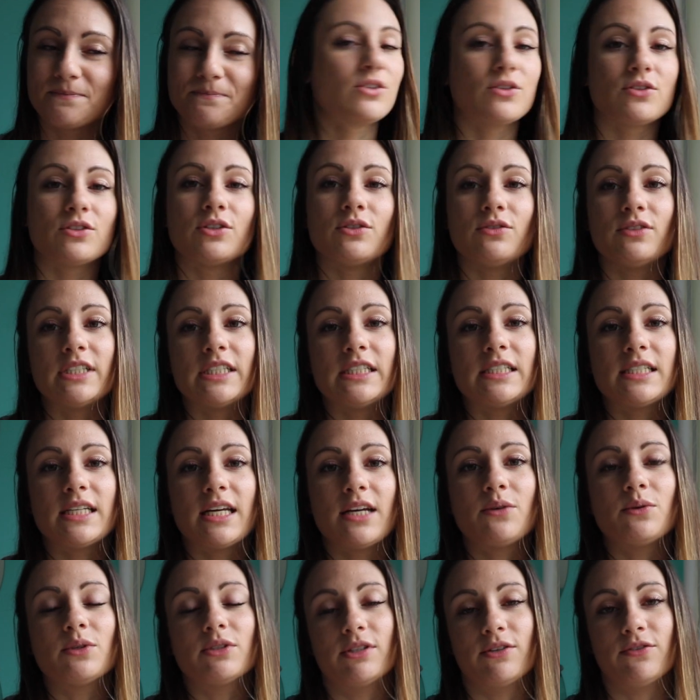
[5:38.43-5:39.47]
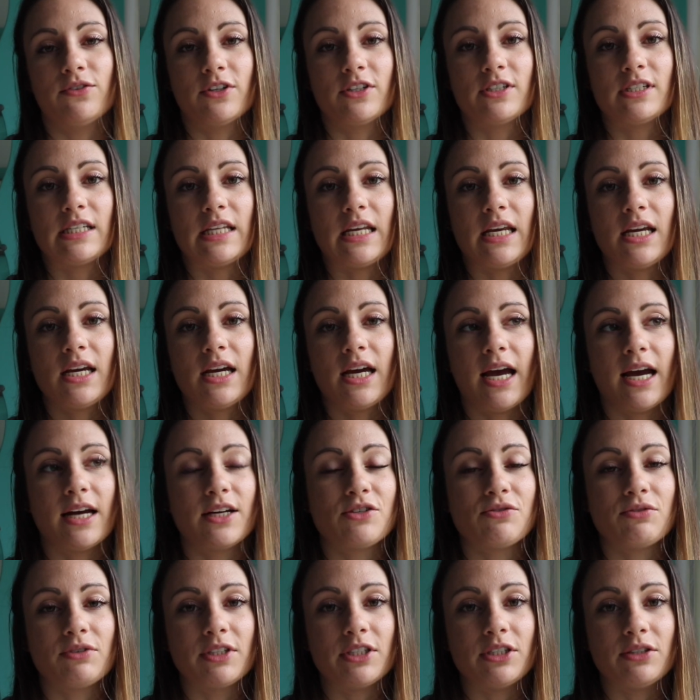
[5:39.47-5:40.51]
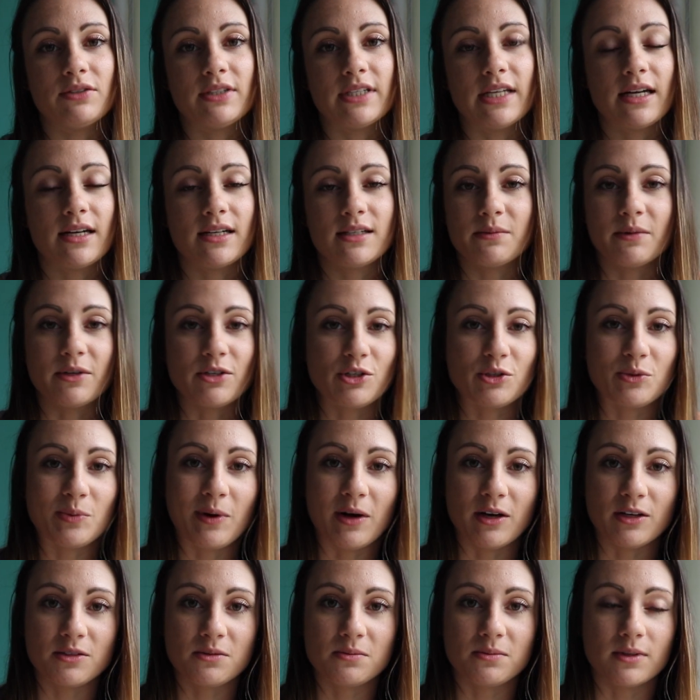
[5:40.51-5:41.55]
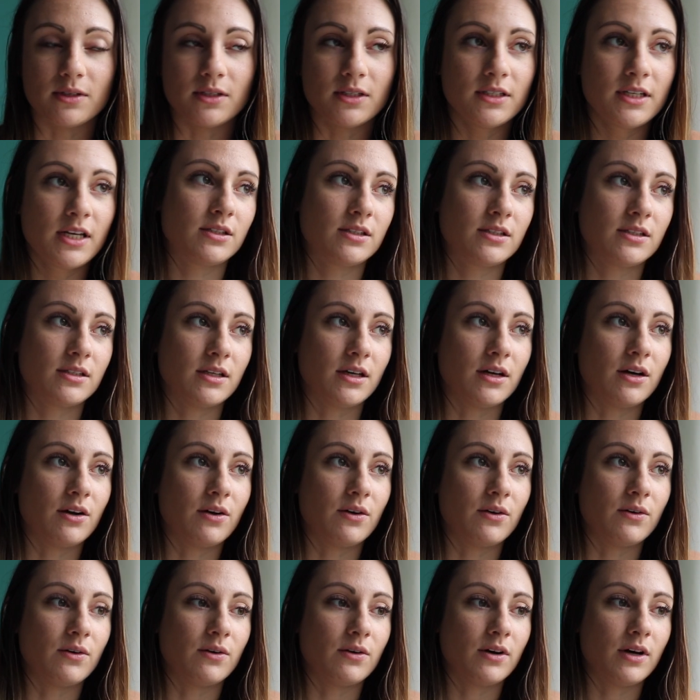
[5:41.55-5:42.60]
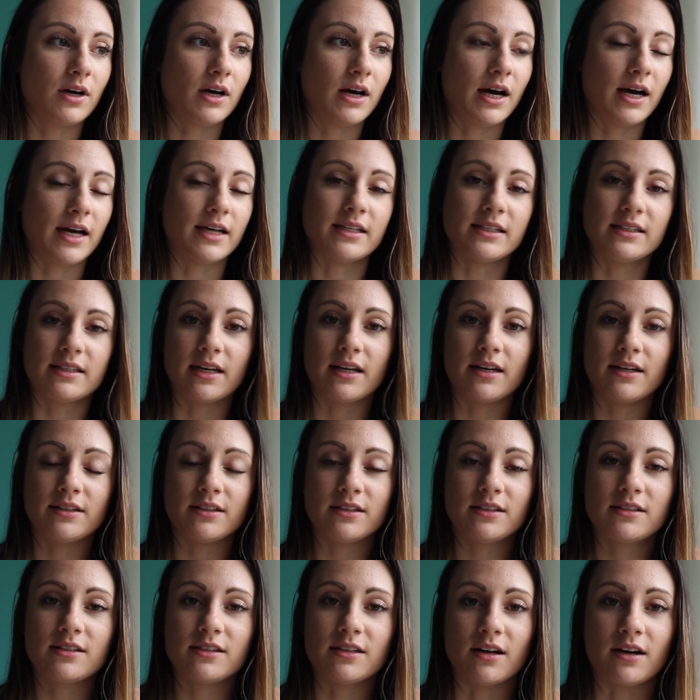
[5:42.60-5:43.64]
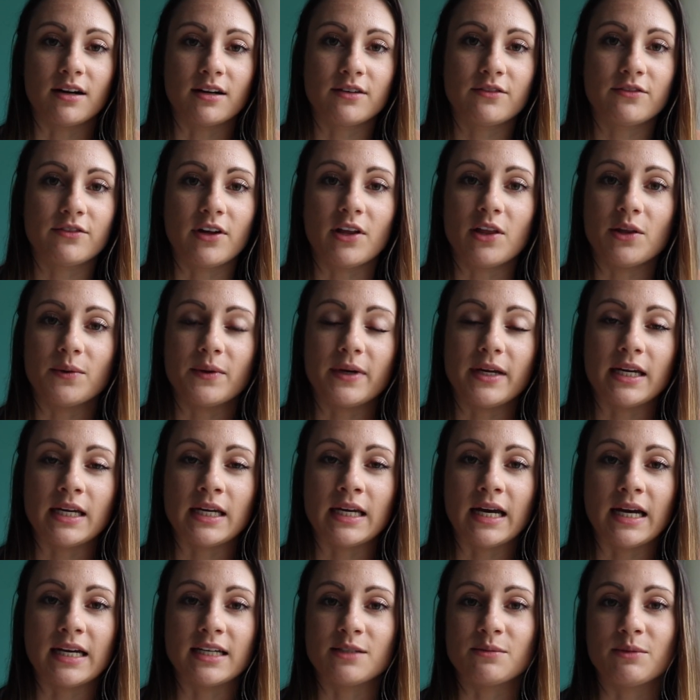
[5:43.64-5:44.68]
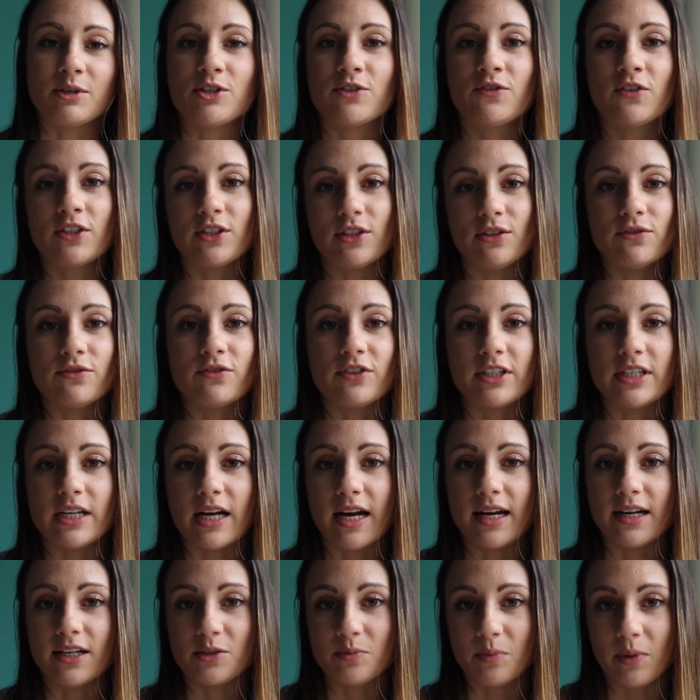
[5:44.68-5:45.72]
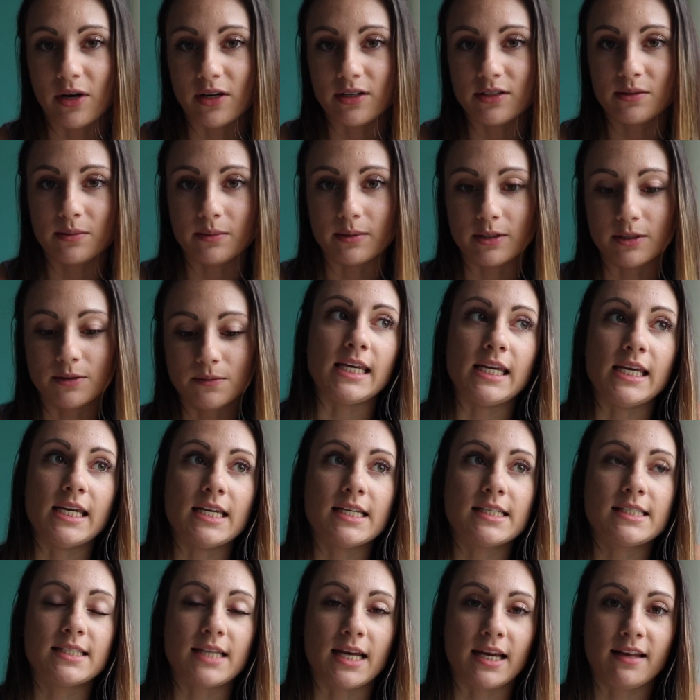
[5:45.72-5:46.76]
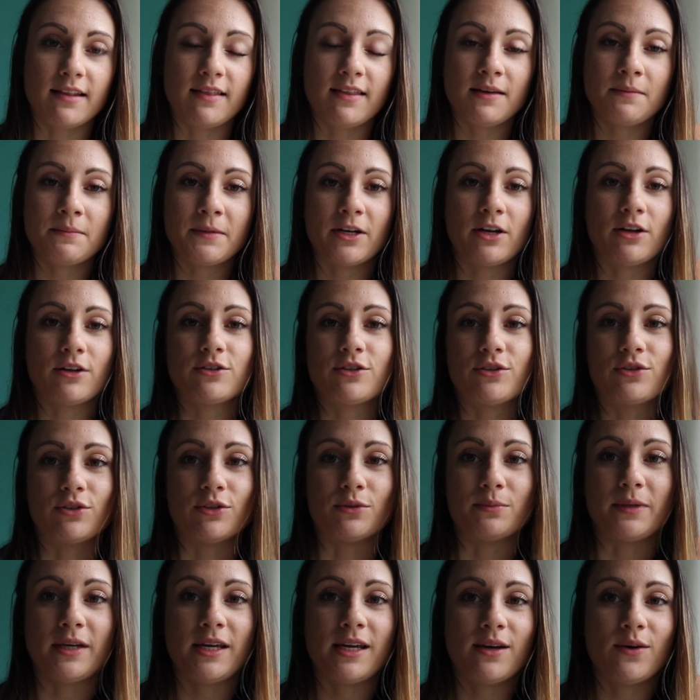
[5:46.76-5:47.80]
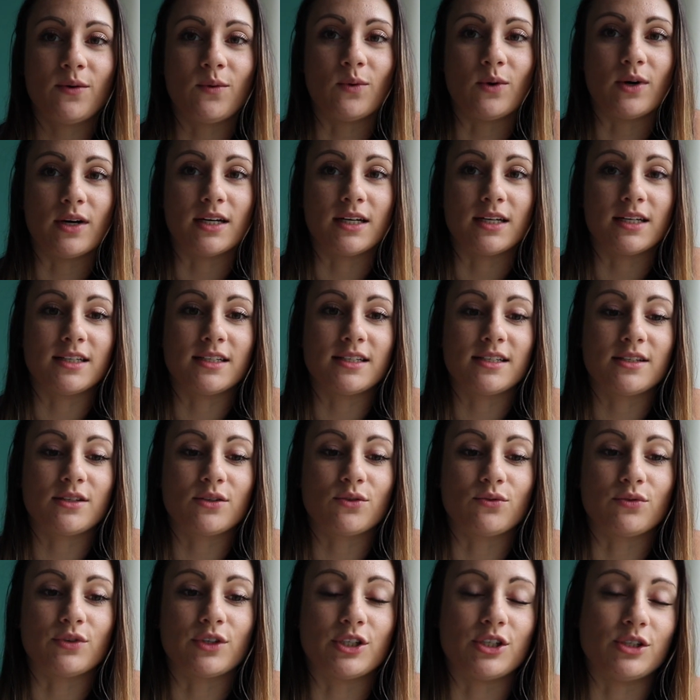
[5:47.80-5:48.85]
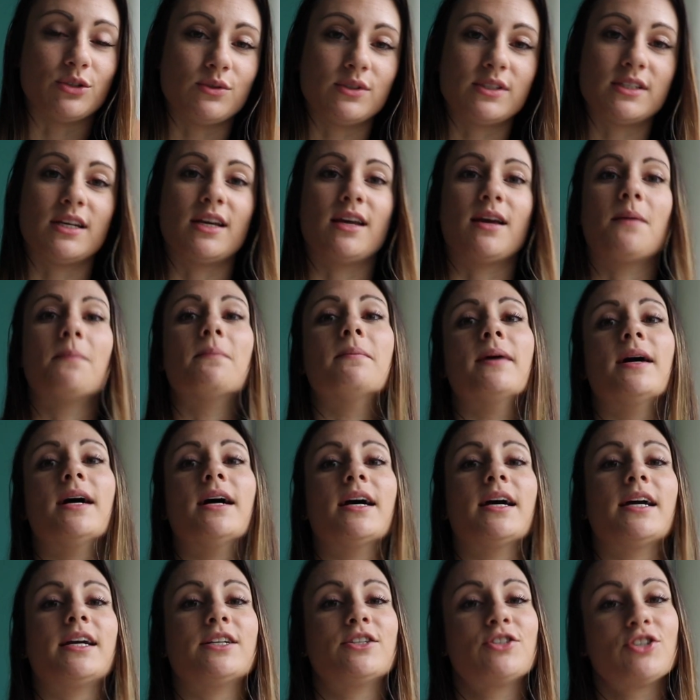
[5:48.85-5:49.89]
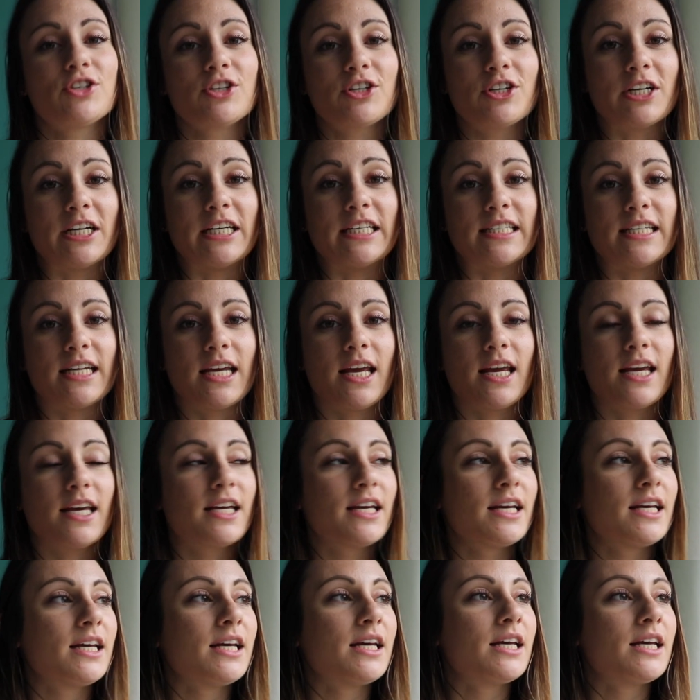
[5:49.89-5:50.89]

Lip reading: So gluten intake was the first thing. I had to reduce that as much as possible. So I decided to start following as much of a gluten-free diet as possible. The second thing my doctor told me was reducing my sugar intake.